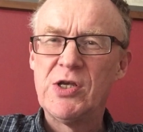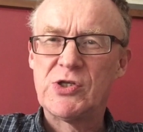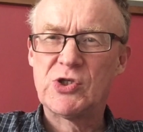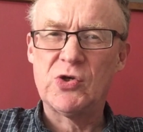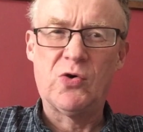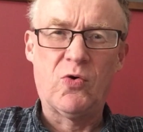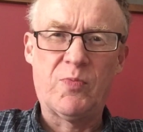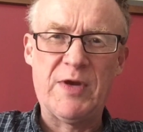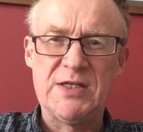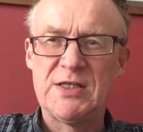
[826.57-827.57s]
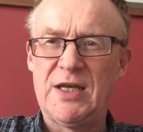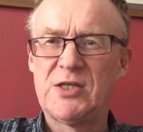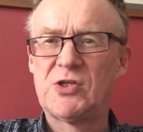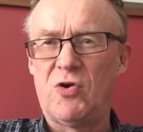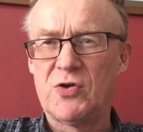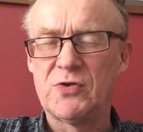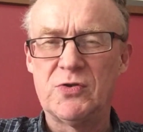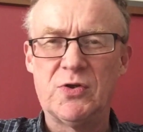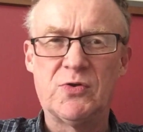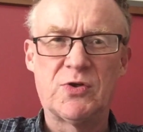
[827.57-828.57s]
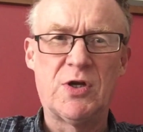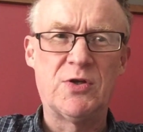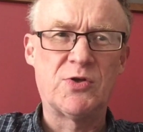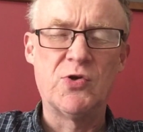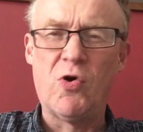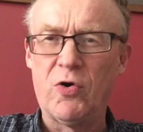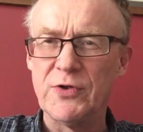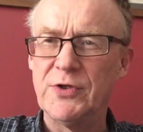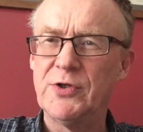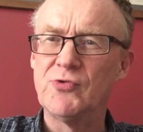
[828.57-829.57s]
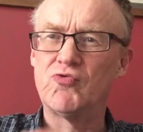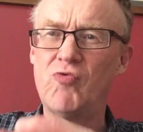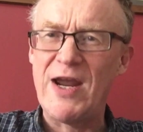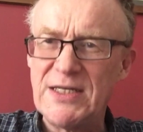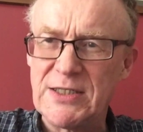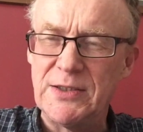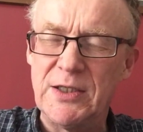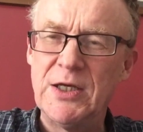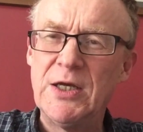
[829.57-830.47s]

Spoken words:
So places like Stockton and Norton and Wrighton,